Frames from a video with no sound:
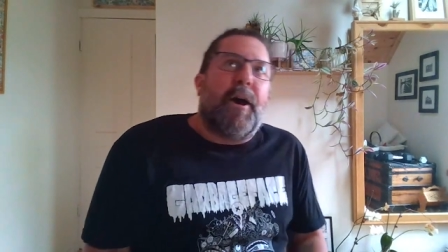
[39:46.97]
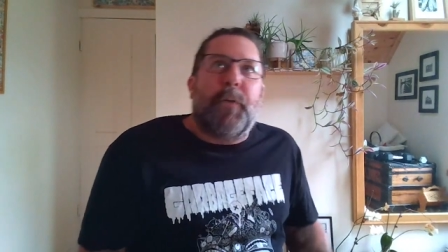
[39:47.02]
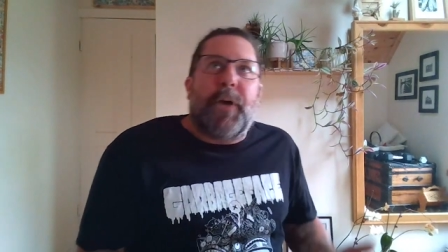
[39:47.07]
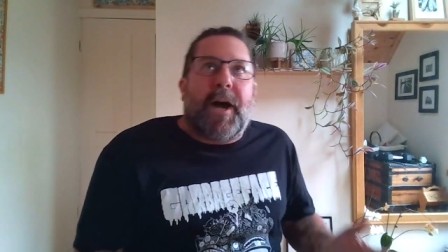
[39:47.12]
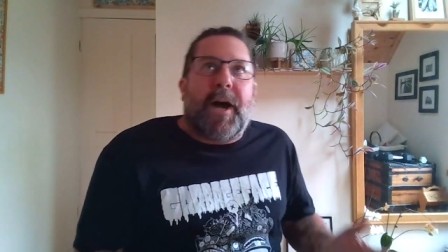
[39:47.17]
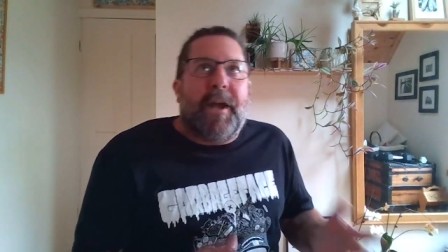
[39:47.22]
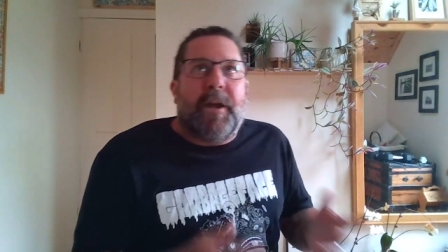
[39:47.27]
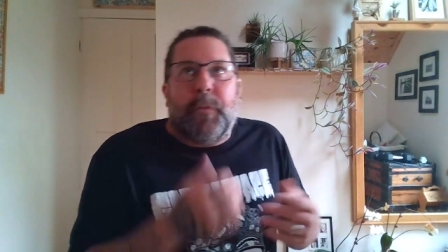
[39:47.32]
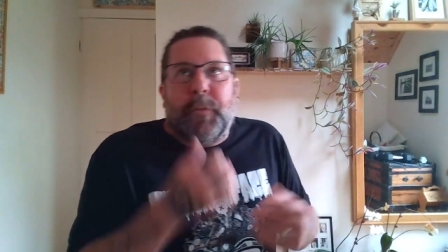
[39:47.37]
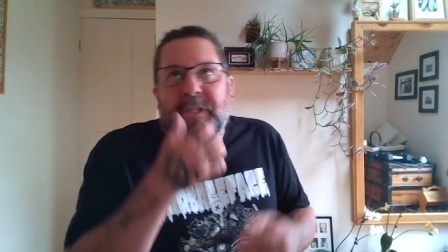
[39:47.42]

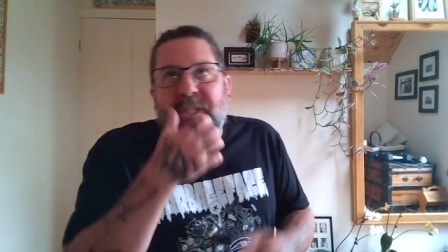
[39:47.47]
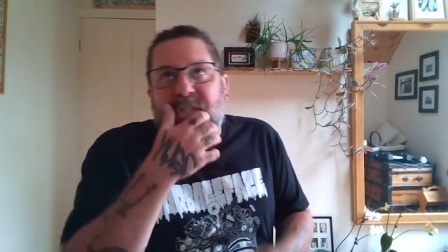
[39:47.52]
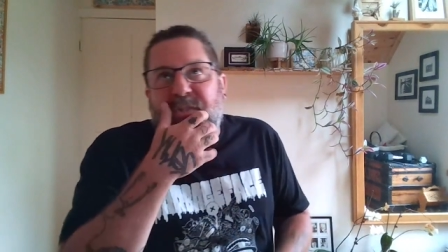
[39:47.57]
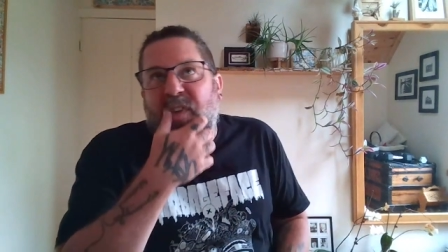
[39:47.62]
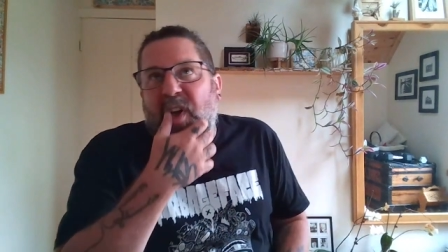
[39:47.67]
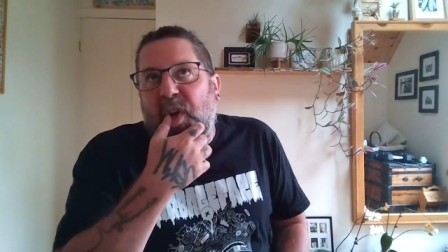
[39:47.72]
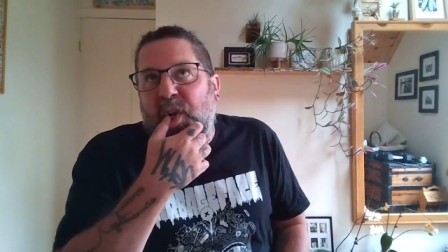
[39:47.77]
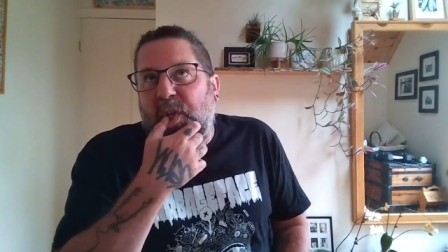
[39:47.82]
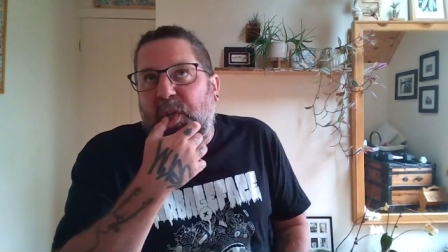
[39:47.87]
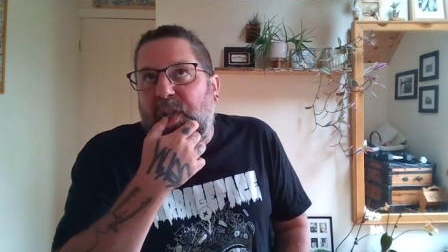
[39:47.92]
I always
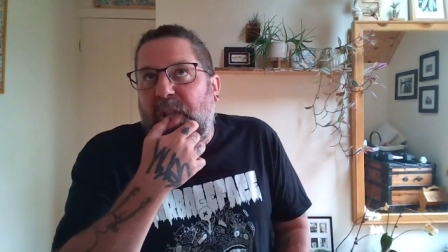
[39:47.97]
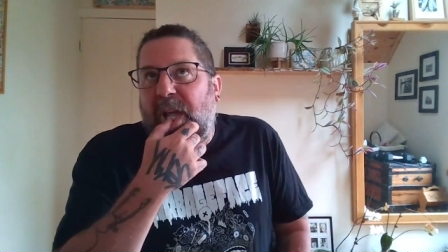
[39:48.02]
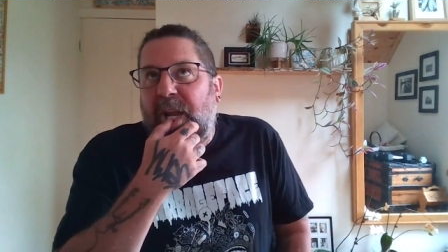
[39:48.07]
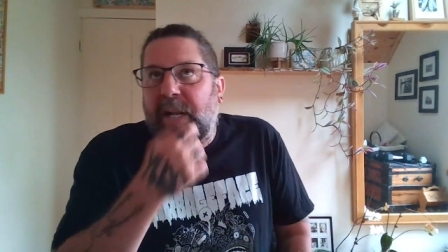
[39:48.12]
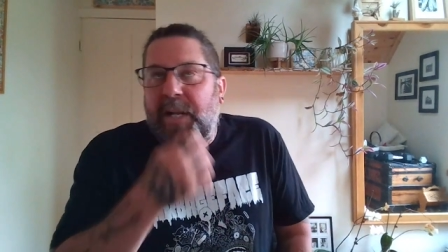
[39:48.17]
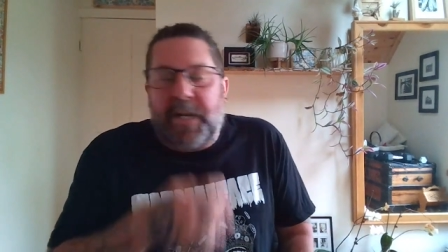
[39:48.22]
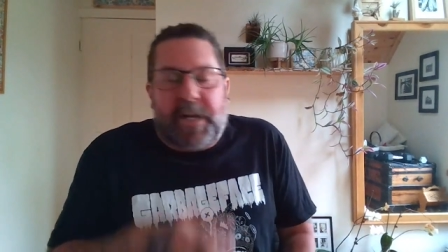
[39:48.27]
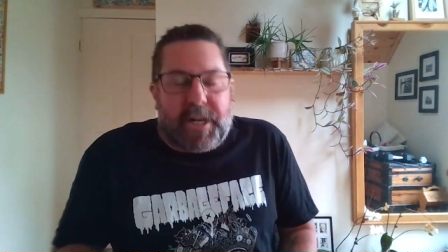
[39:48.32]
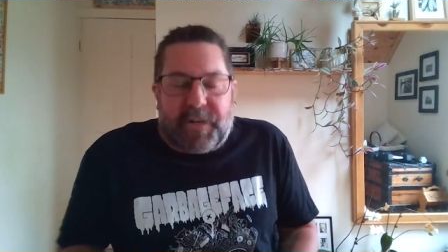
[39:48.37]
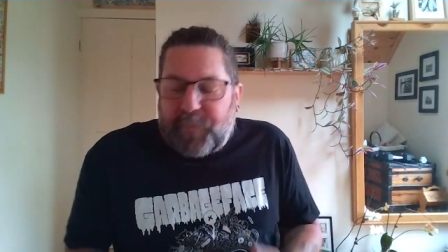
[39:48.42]
found that,
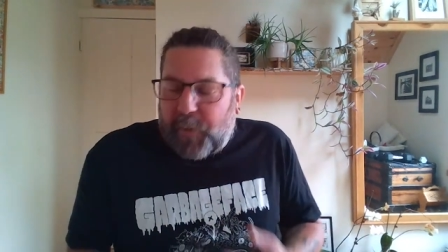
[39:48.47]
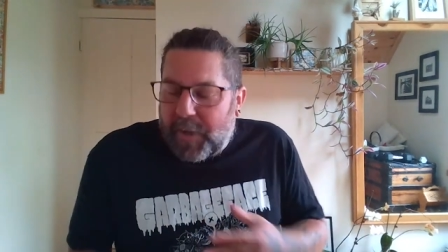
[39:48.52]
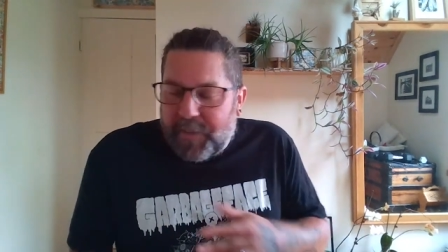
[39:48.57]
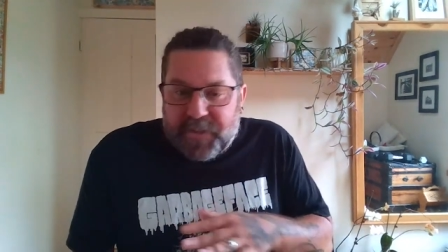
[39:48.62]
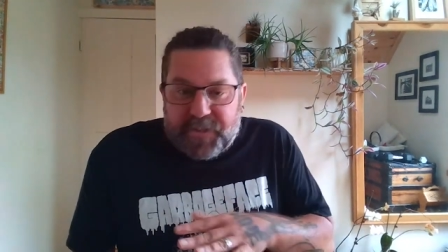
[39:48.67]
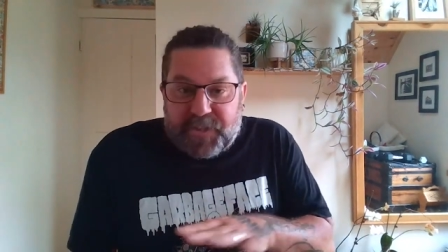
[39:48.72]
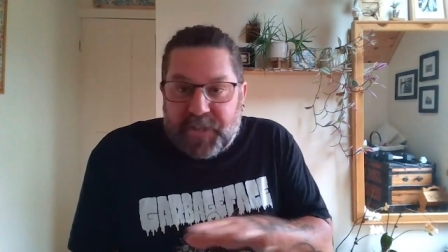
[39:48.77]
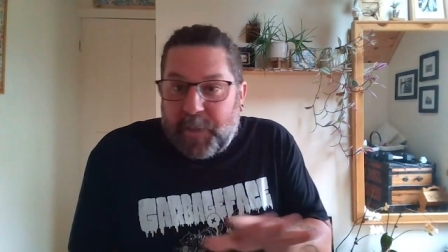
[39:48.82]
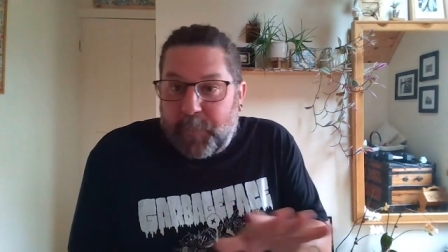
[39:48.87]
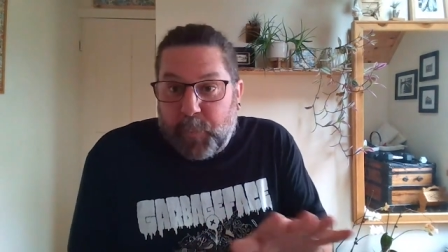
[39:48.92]
and I find the
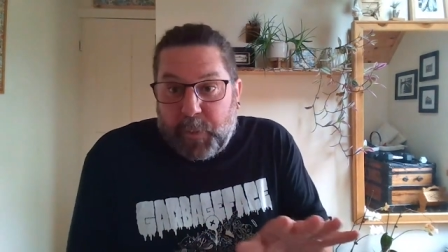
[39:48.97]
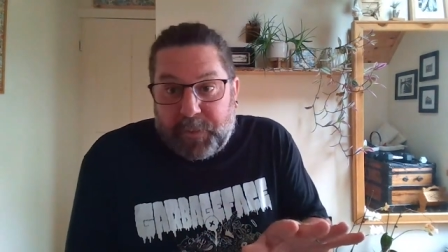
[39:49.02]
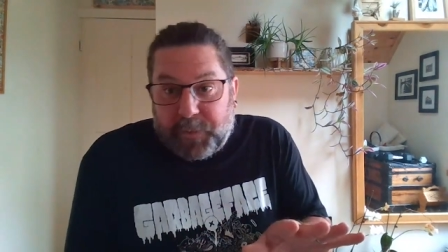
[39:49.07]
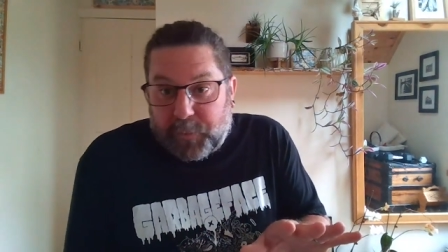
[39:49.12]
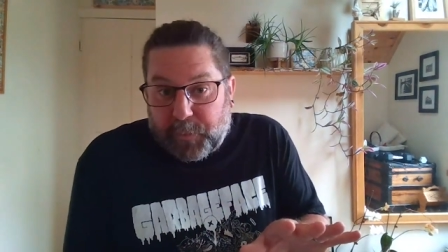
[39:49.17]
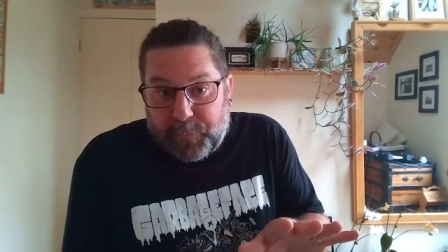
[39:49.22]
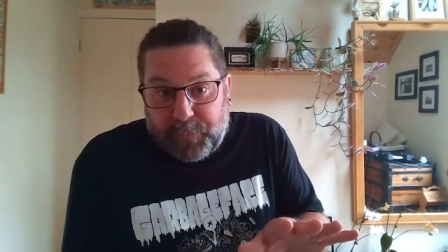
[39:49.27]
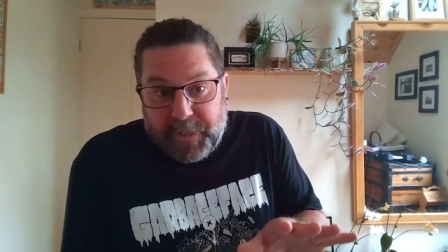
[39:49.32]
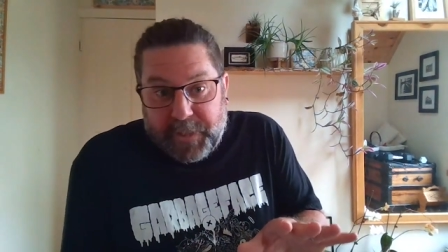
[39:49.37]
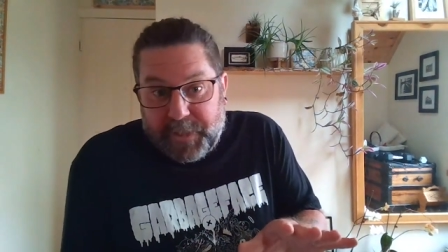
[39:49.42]
same with
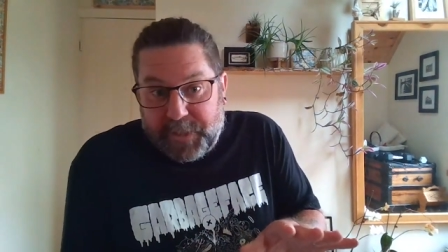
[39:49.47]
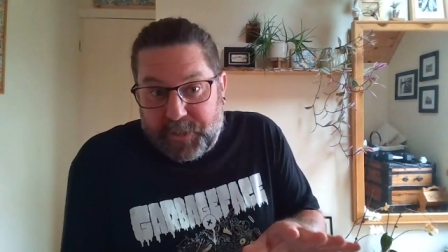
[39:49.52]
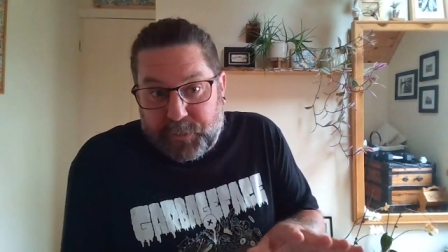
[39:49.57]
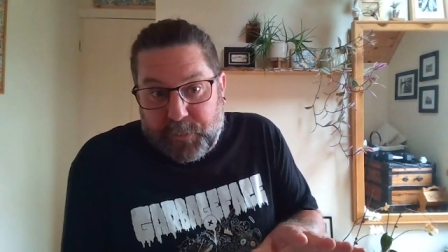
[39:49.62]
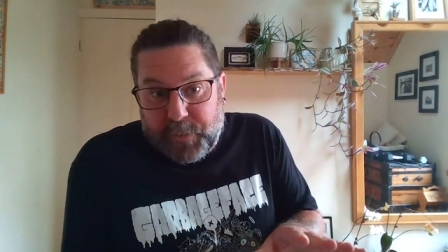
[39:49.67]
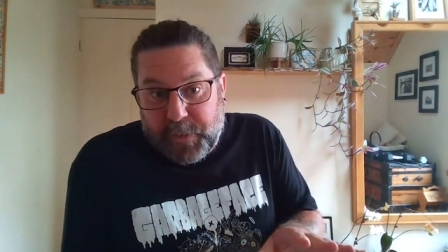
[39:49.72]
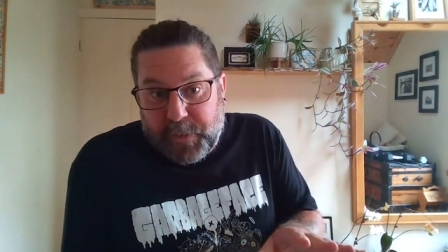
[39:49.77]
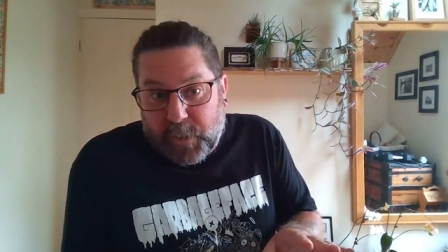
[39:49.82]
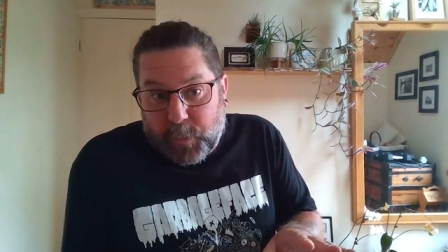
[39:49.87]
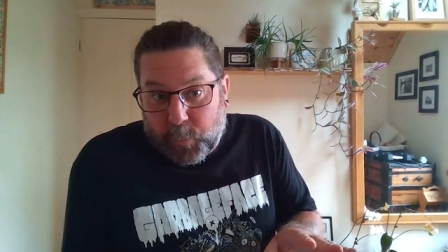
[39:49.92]
graffiti and
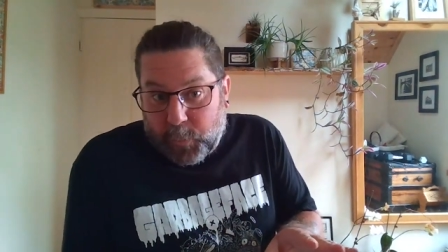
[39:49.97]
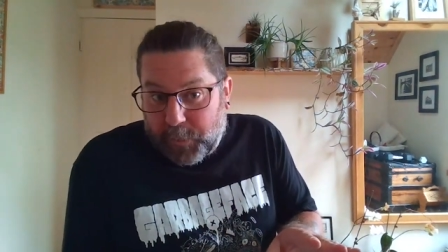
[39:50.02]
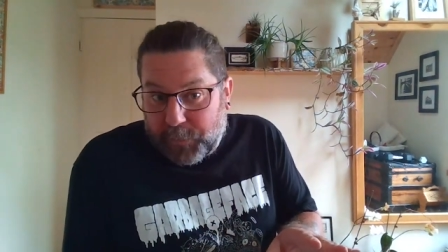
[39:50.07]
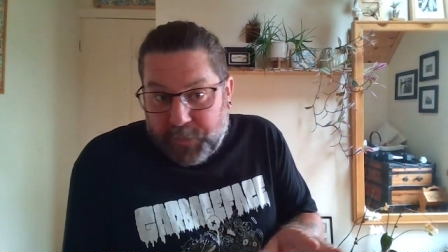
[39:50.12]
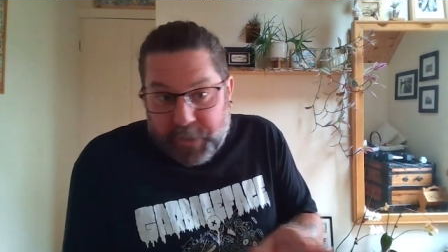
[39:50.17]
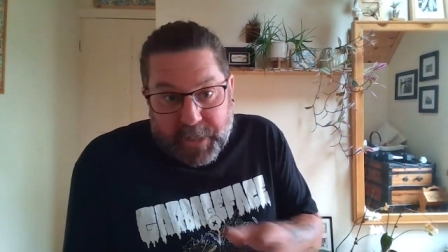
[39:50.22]
street art world,